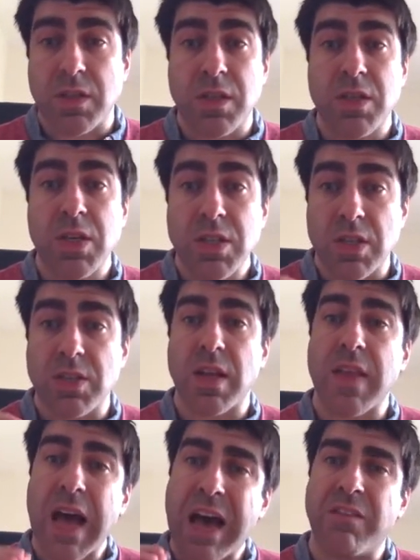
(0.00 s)
diseases that
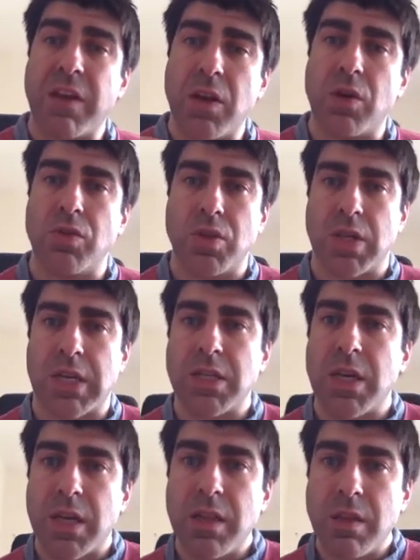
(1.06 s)
have an onset
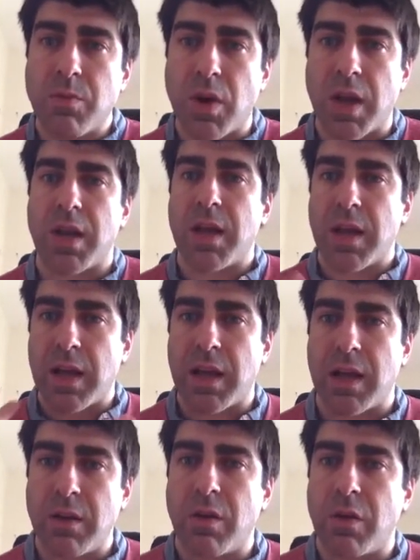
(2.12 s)
in the brain
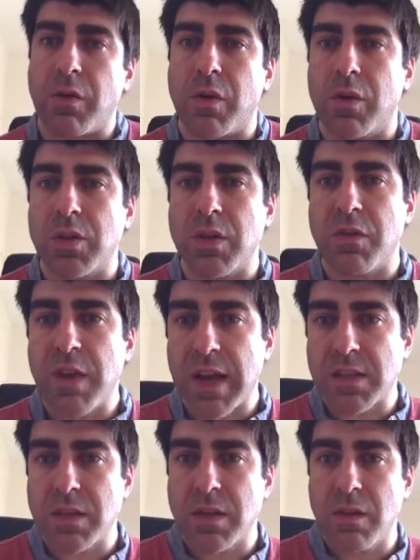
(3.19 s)
and, of course,
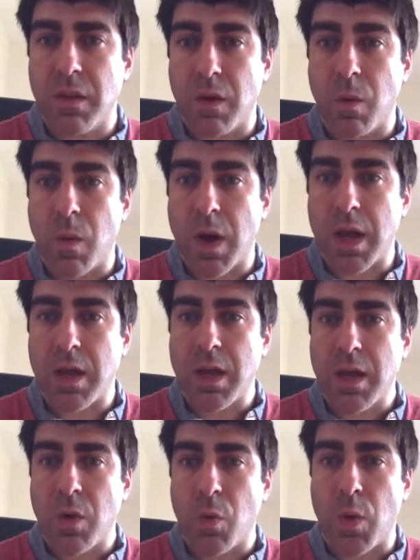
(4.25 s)
affects the way
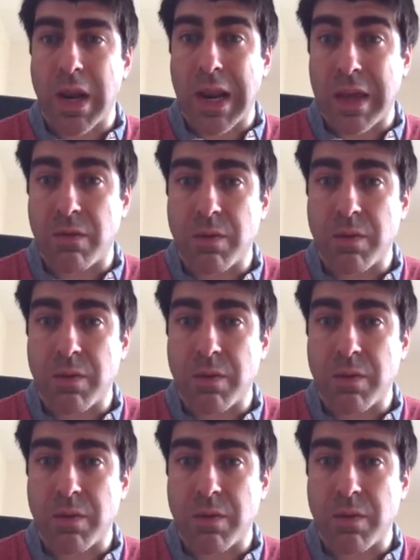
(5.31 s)
we live.